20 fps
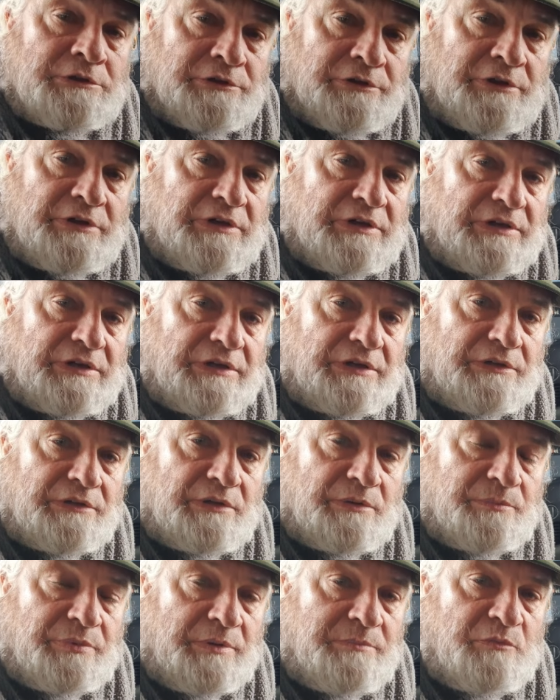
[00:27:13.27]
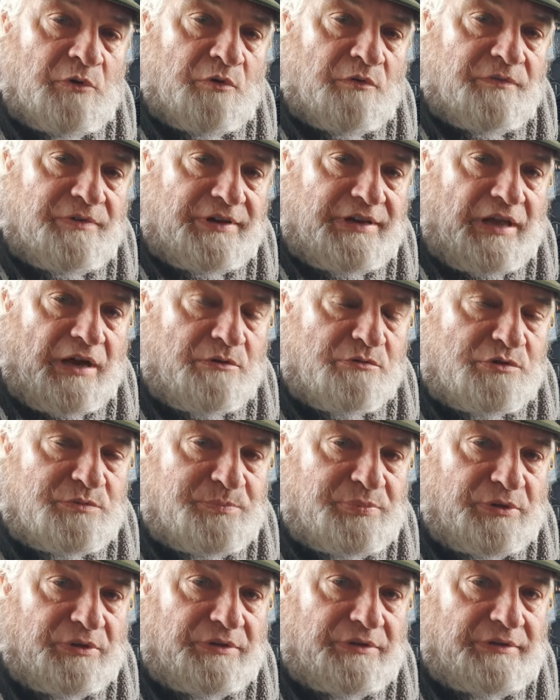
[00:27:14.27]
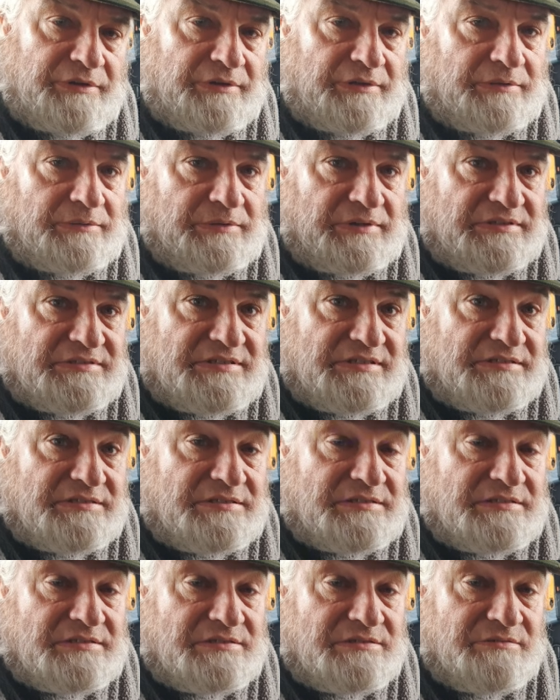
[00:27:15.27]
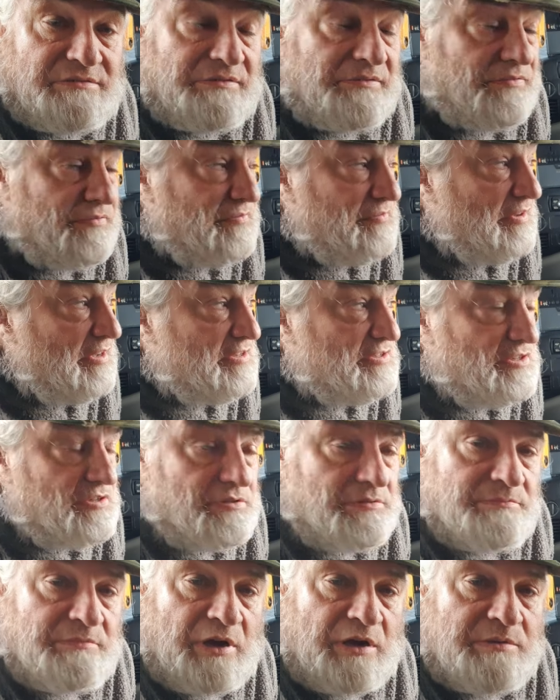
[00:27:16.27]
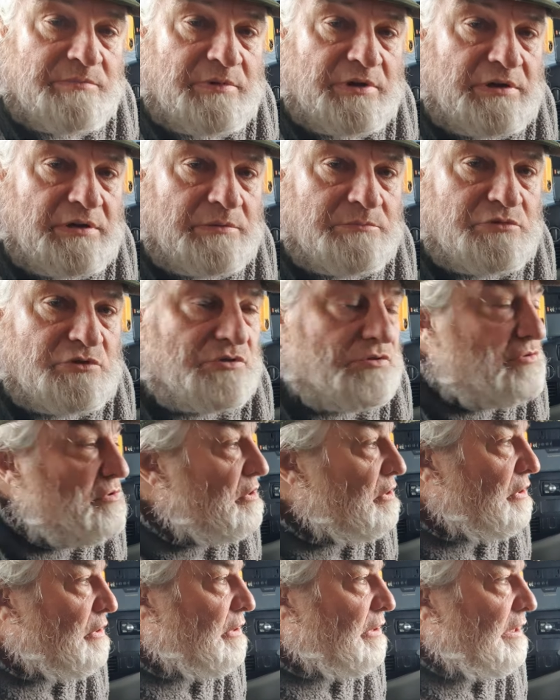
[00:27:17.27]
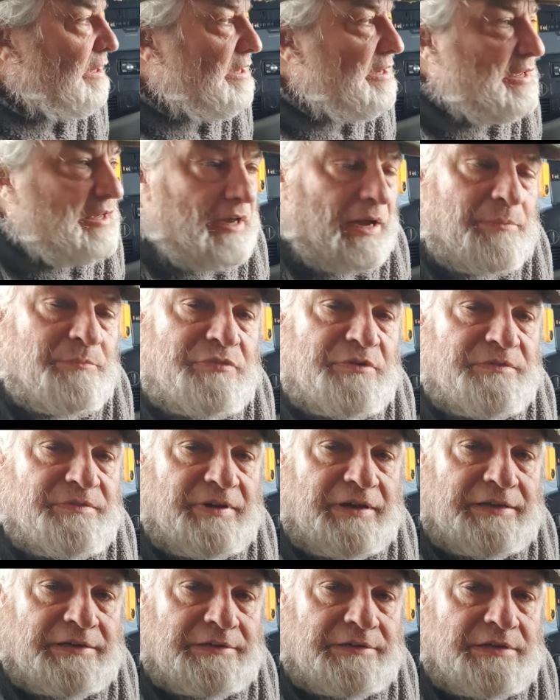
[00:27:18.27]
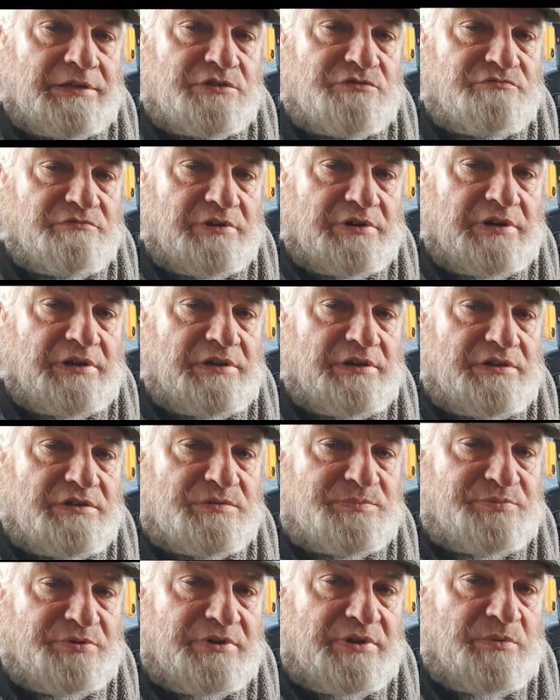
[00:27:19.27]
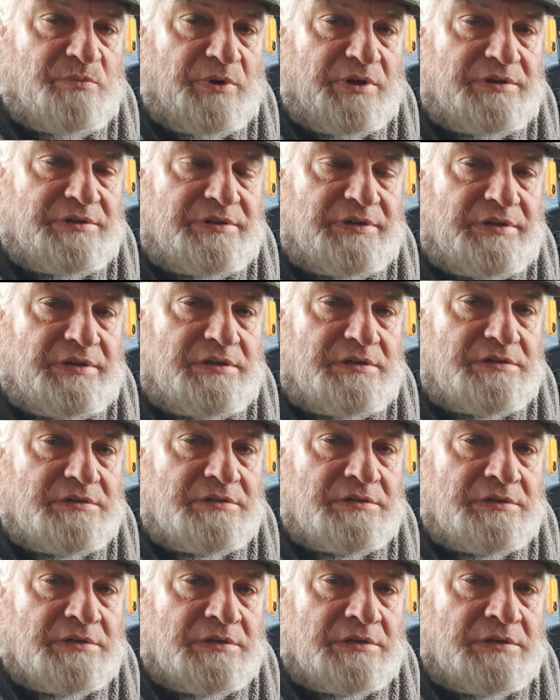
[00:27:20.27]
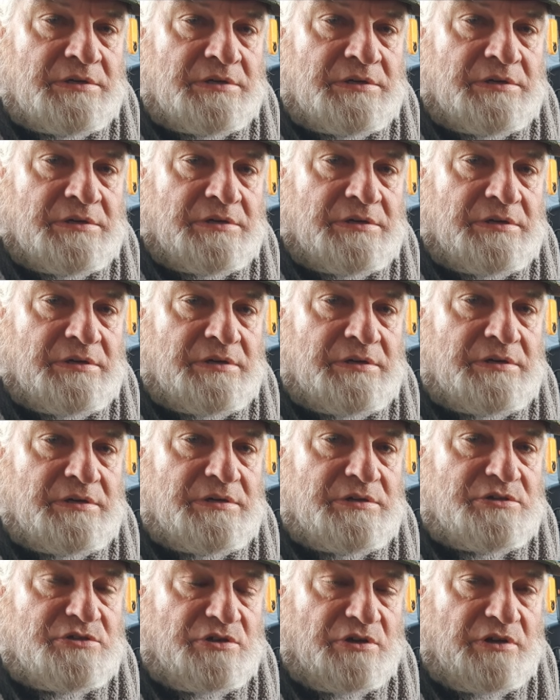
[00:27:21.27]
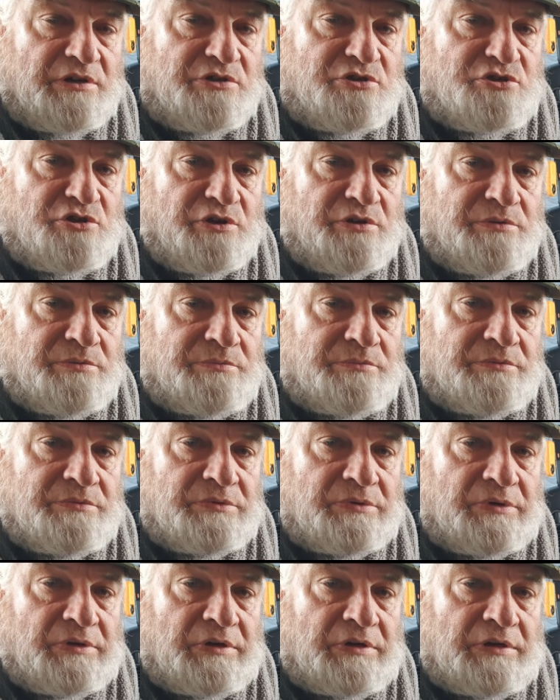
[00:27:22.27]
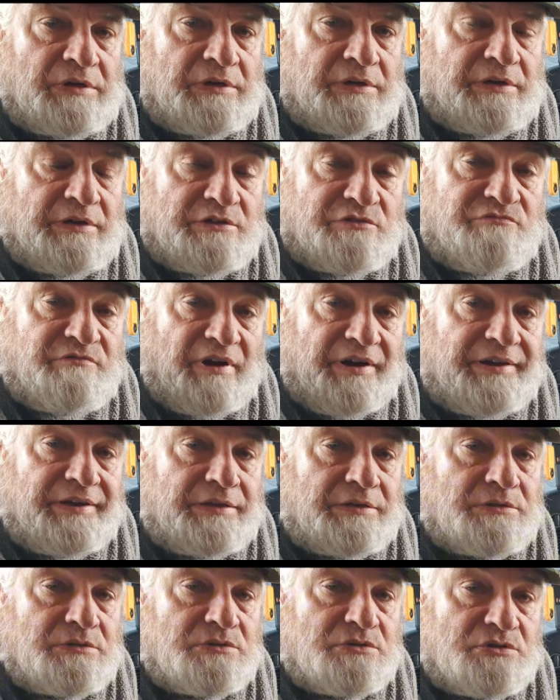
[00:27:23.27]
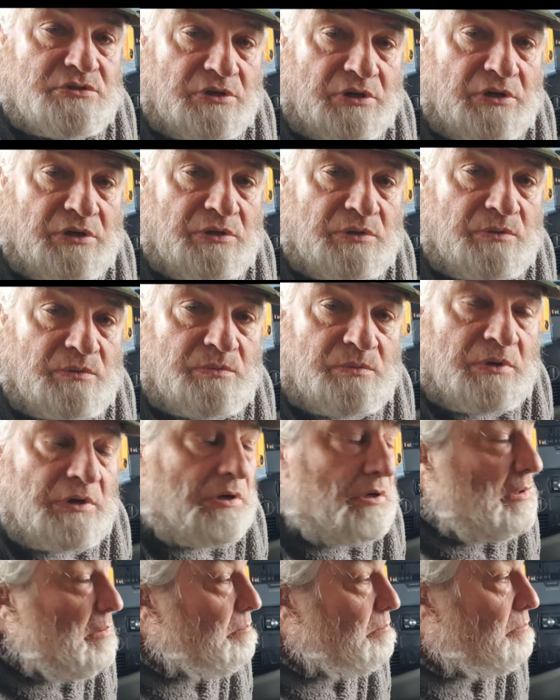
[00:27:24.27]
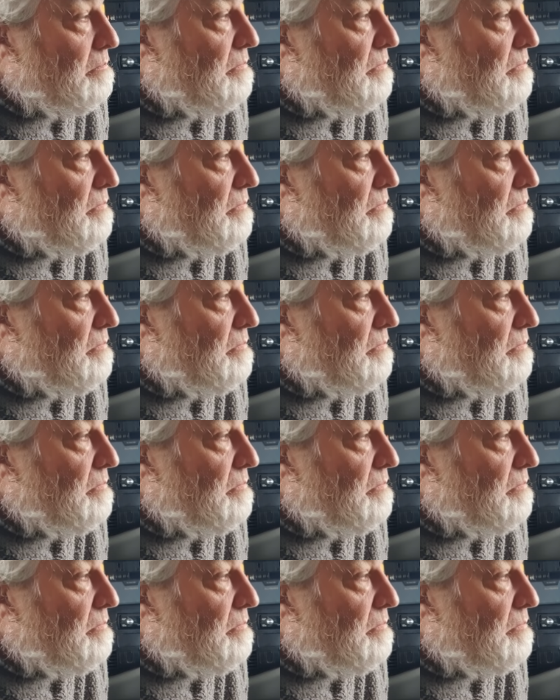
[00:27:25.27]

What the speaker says: yeah, there'll be more videos. But you know, as it sort of is at the moment, I'm in a camper van and it's pretty windy. It's early June and it's raining, so